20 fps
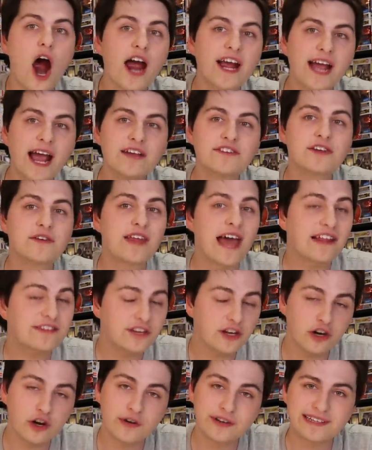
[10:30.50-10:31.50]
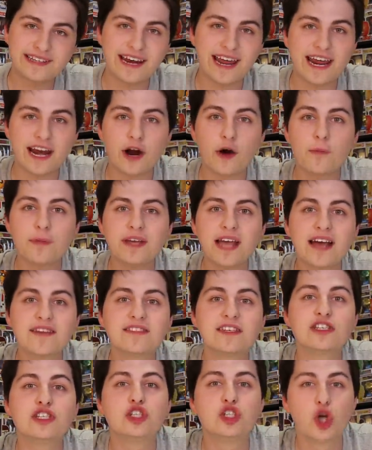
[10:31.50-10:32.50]
All right, guys, so that's going to do it today, and I hope you guys
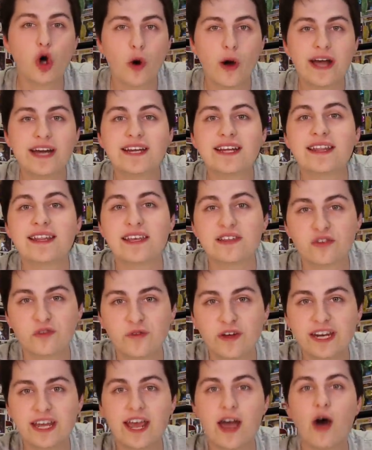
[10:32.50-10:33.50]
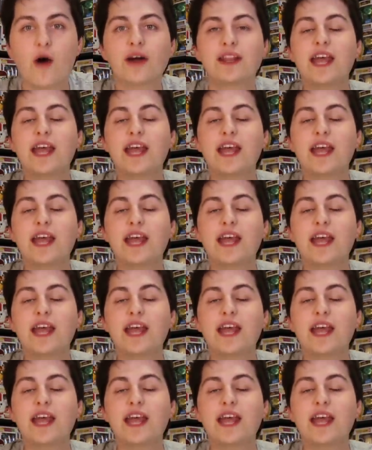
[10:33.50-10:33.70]
enjoyed this video.